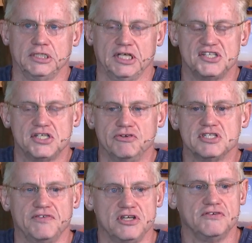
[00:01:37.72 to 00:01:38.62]
a series
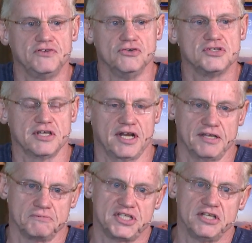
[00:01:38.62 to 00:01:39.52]
of interviews that
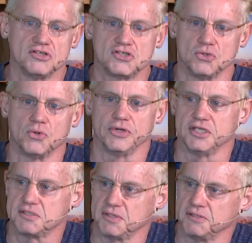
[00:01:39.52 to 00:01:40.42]
are singer
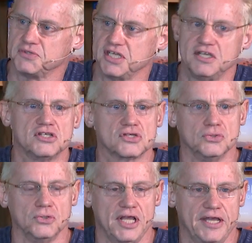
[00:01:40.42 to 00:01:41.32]
stories. A singing
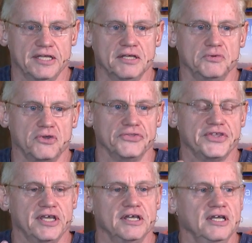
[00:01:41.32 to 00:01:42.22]
school uh, got
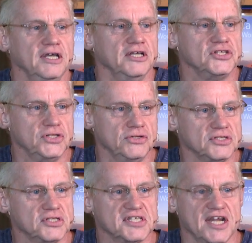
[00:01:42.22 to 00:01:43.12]
their
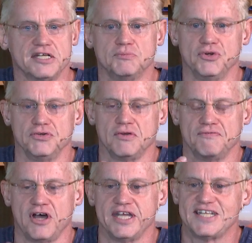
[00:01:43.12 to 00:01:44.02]
students to start to
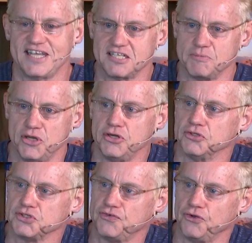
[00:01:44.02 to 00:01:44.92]
provide
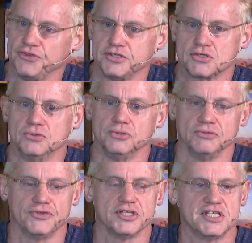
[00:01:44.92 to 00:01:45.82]
testimonials for the school,
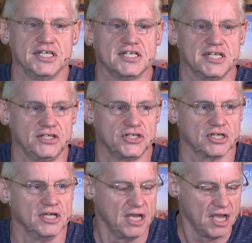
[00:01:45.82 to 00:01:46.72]
for the singing teacher.